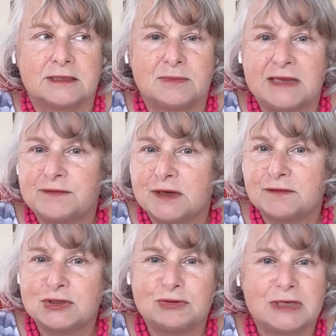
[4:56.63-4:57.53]
some
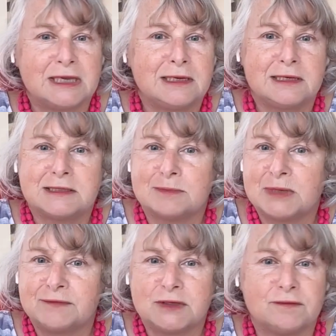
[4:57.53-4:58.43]
leftover zucchini, some
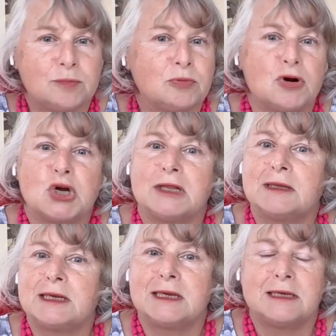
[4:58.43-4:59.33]
leftover
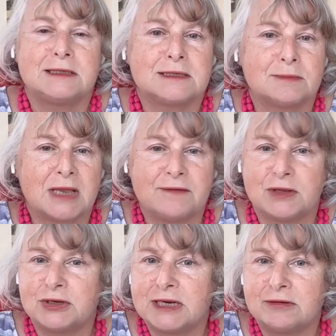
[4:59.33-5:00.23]
broccoli, some
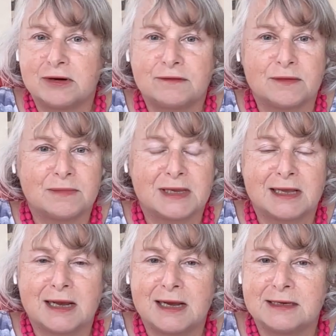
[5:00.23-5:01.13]
cavolo nero from the
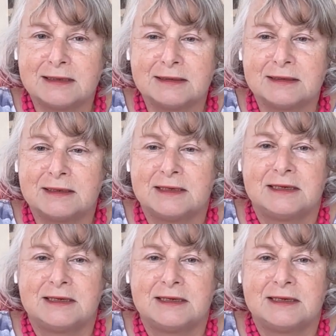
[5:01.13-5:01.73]
garden,